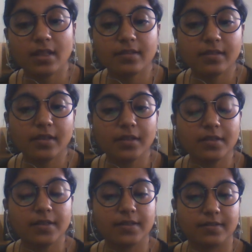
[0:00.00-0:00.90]
Sclera
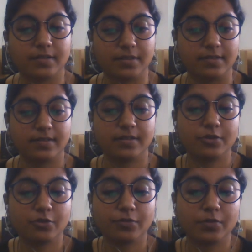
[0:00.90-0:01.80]
has 3
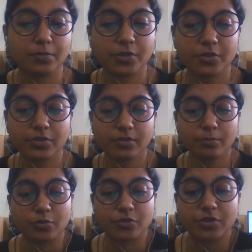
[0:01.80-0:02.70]
sets of aperture:
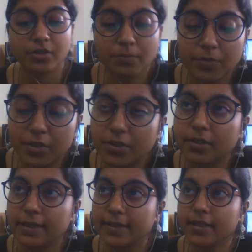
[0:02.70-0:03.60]
posterior, medial,
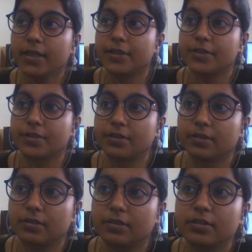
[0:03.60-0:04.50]
and
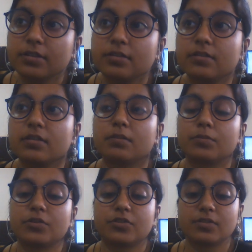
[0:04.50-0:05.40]
anterior. 3
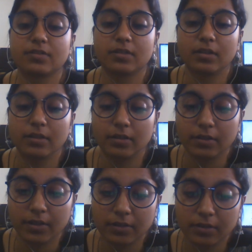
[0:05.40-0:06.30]
apertures are there,
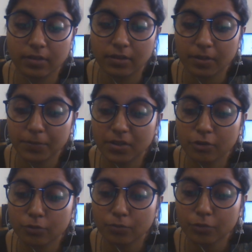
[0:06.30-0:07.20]
and lamina
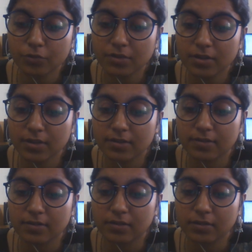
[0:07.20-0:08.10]
tuberosa is
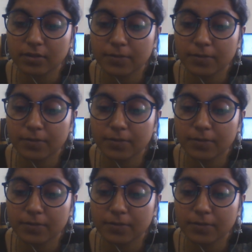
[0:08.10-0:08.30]
a